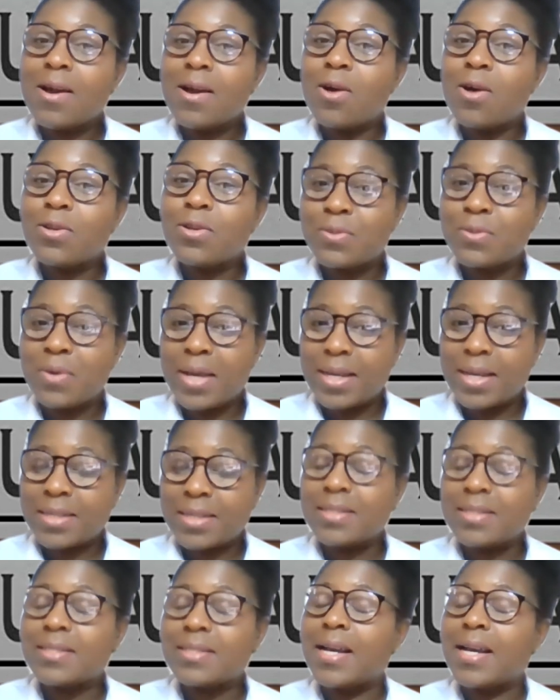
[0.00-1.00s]
Also
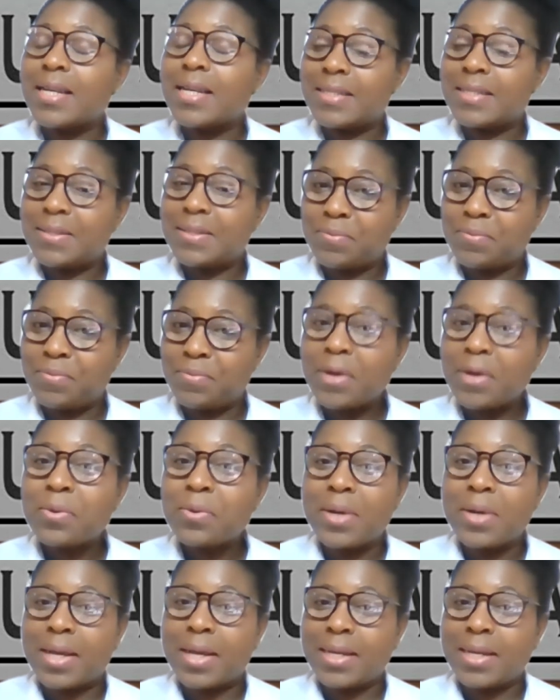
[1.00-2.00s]
exercise
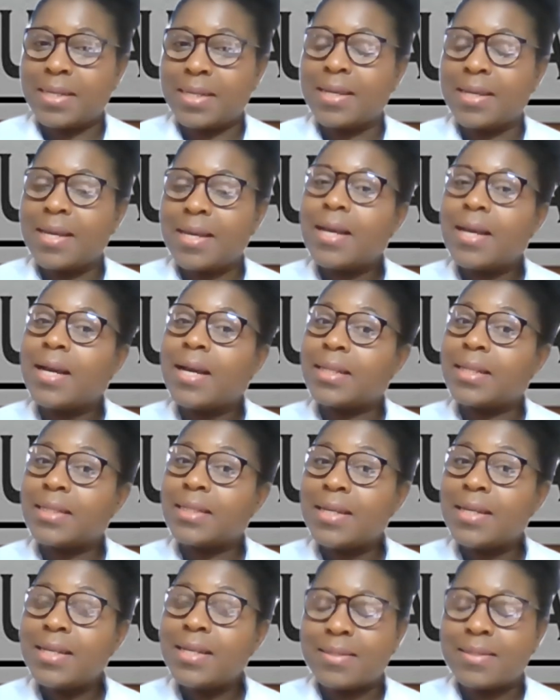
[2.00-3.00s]
regularly, at
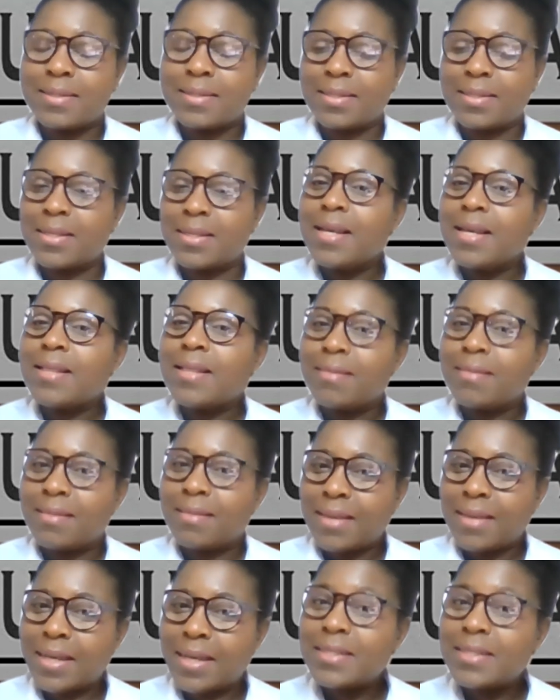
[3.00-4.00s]
least
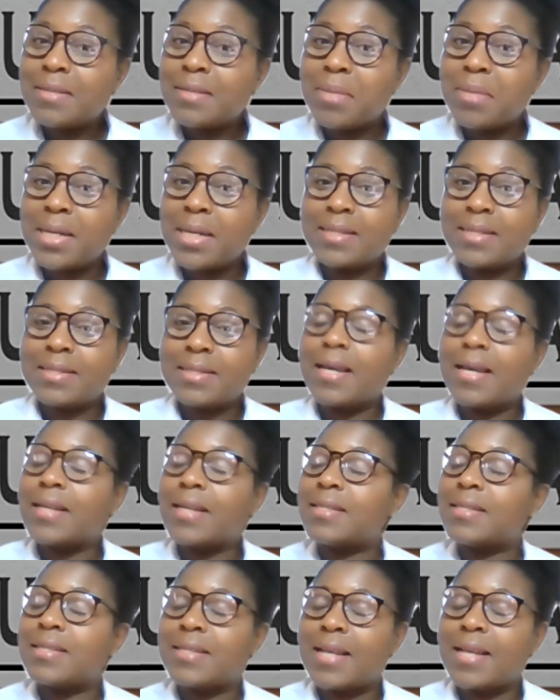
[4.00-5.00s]
30 minutes
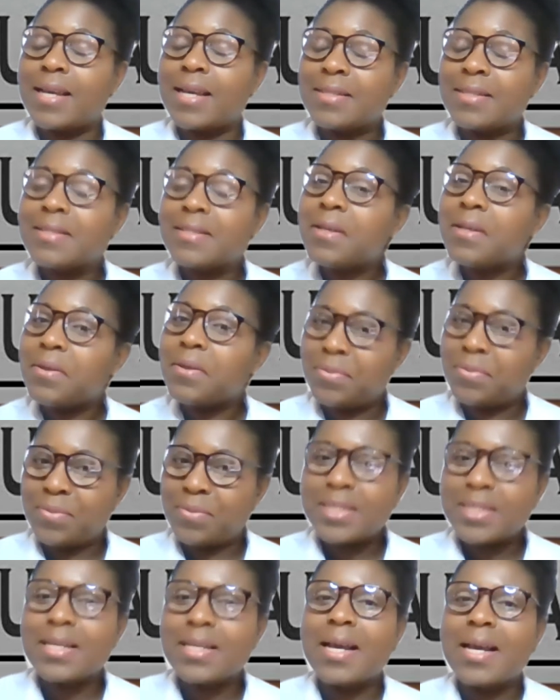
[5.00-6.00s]
exercise
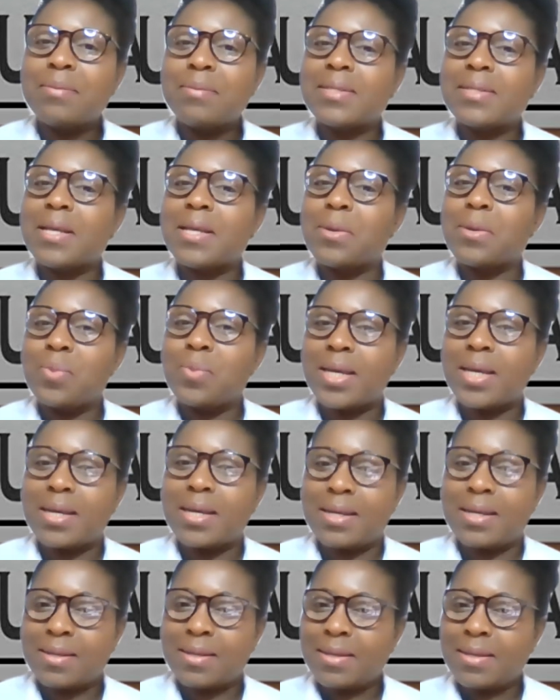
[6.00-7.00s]
three times a week
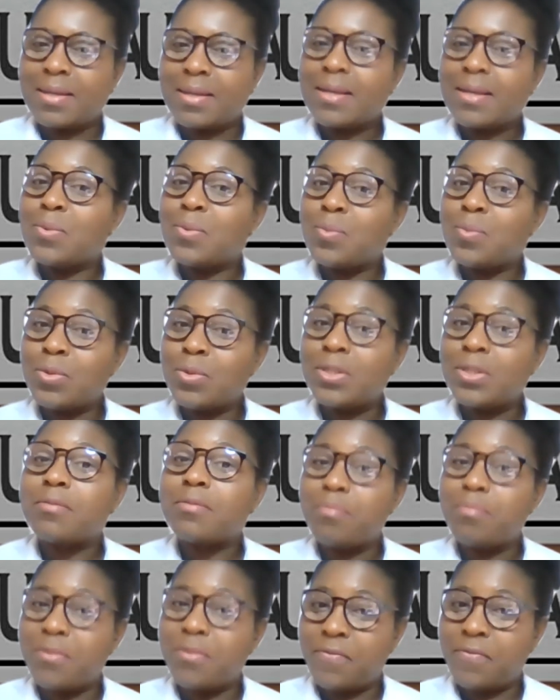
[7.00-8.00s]
would
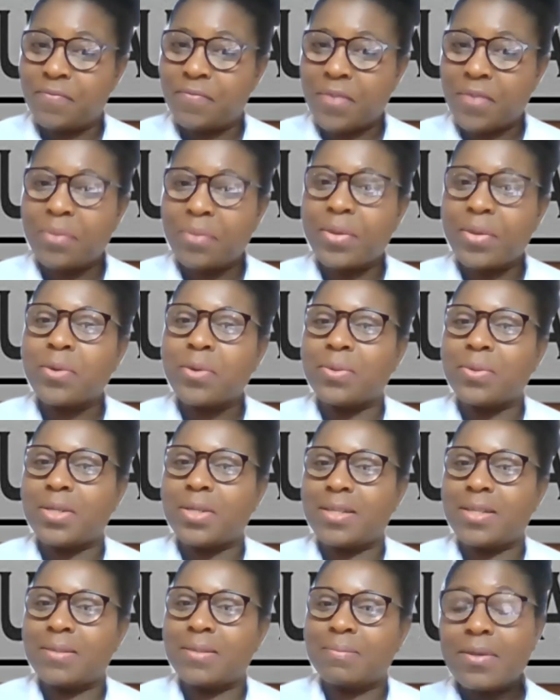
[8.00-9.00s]
be very good.
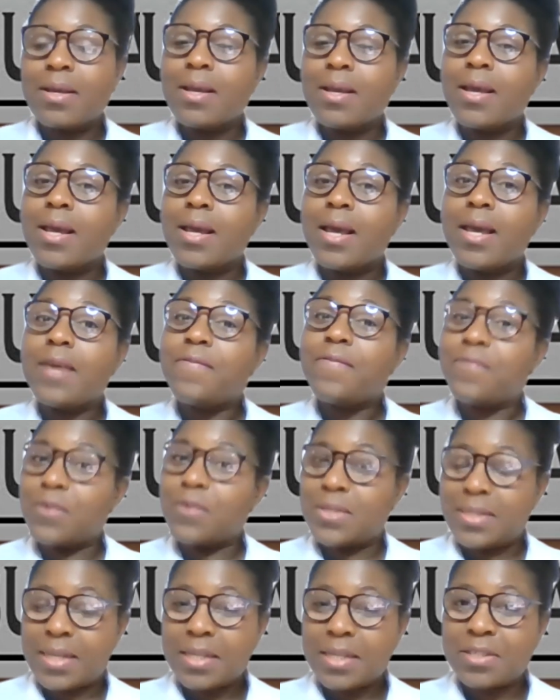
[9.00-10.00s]
If
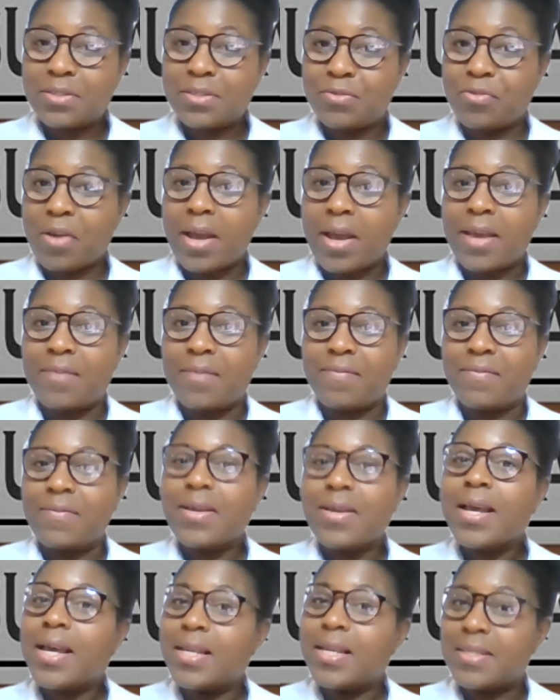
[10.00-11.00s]
your sex drive
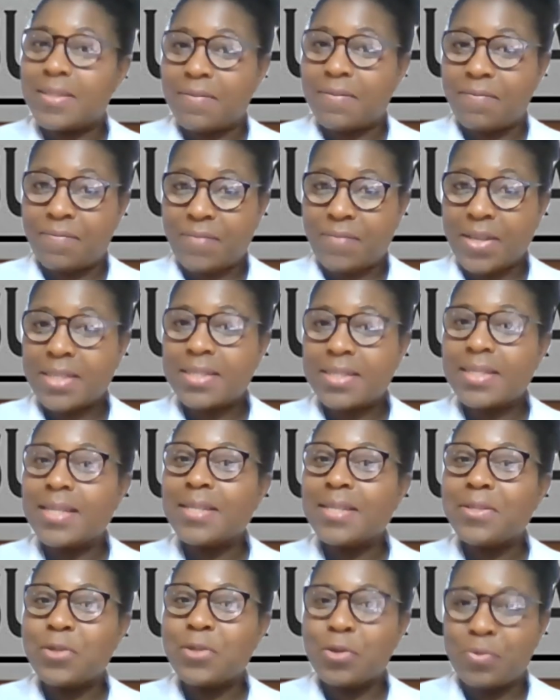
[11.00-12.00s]
is
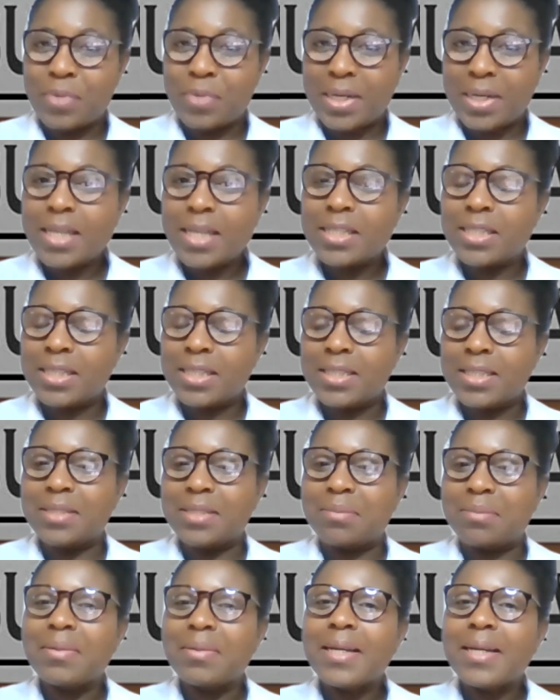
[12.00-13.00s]
affecting your
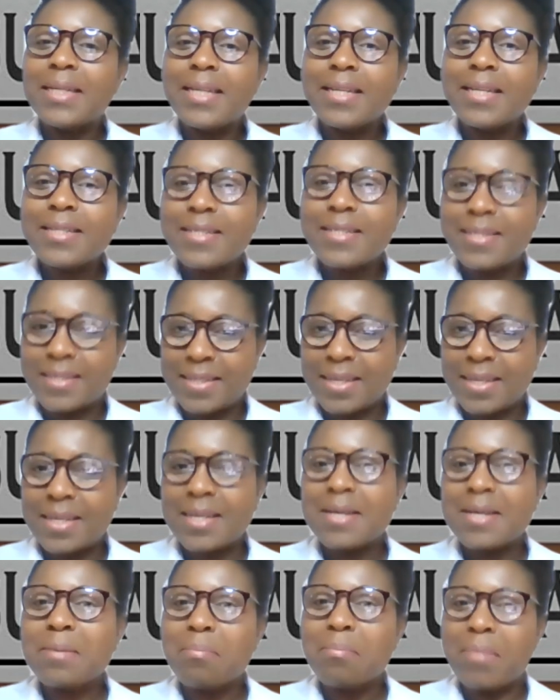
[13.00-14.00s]
relationship, then seek
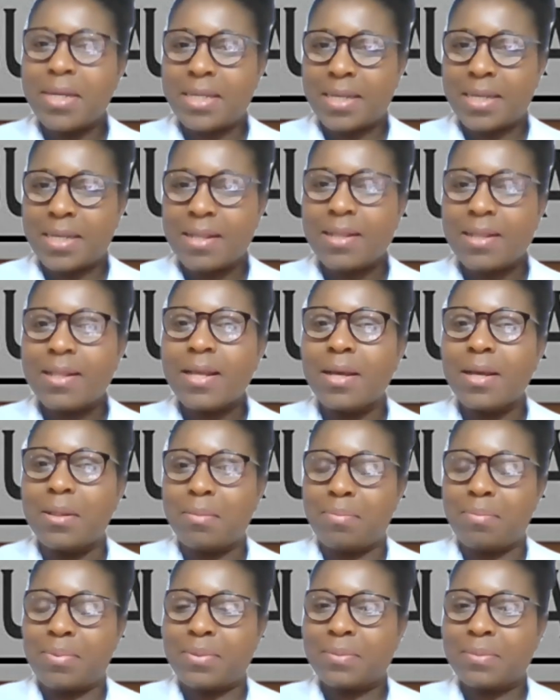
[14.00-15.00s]
medical
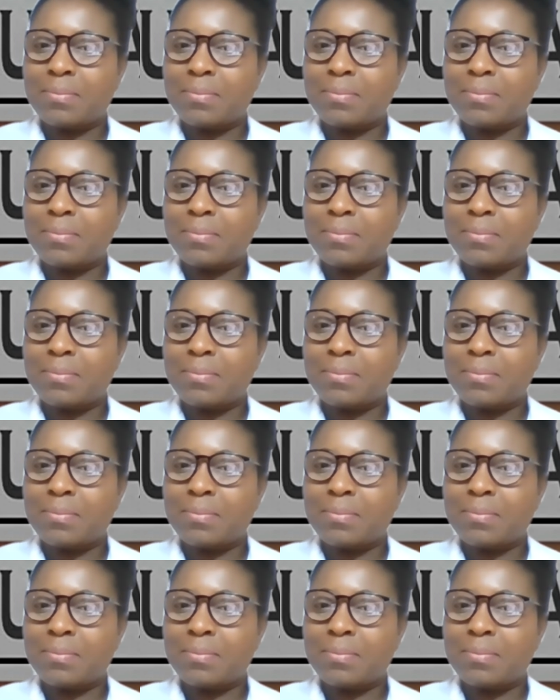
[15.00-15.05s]
help.